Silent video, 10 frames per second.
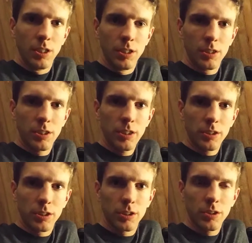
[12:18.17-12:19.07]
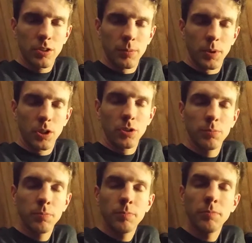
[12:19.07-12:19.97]
Alright, so I'm
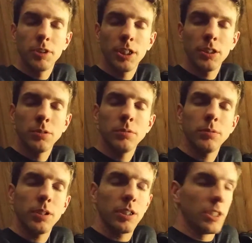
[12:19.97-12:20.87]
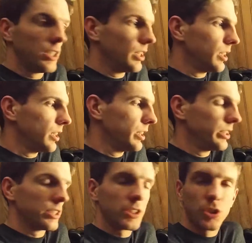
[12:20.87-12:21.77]
home now.
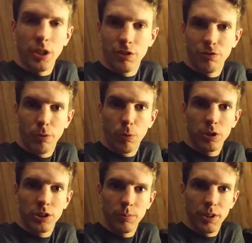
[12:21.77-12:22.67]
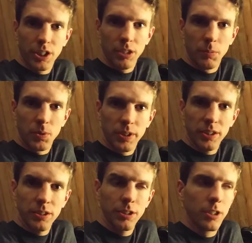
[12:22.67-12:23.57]
It's like 4 something in the
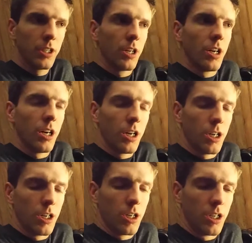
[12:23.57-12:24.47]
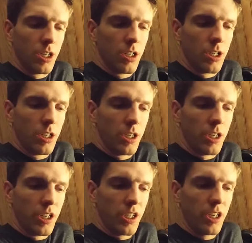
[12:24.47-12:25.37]
morning.
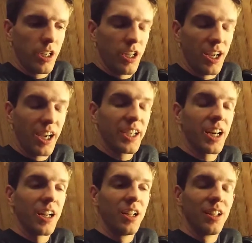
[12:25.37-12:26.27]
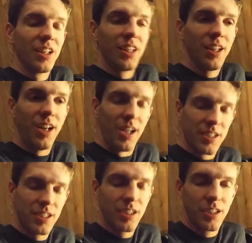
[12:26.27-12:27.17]
I got a
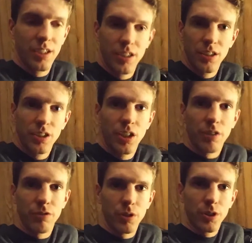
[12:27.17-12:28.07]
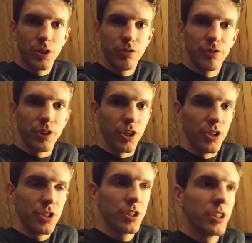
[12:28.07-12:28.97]
lot of really good
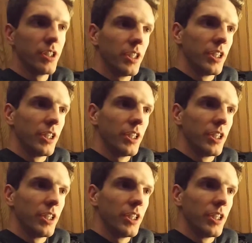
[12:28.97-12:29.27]
footage.